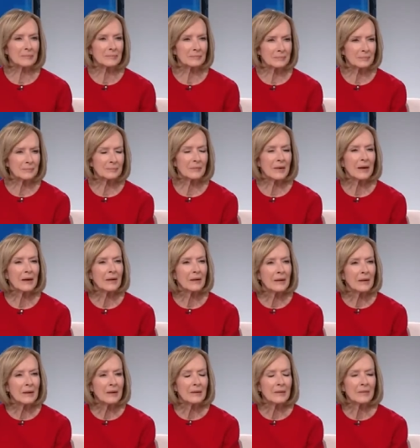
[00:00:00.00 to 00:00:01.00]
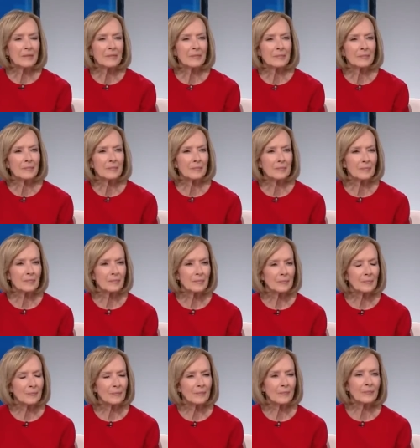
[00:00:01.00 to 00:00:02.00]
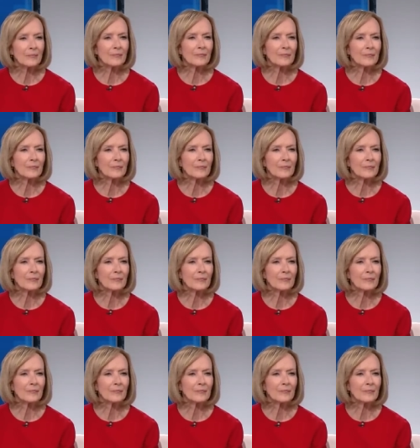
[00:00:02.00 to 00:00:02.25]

The main opinion. He concurred but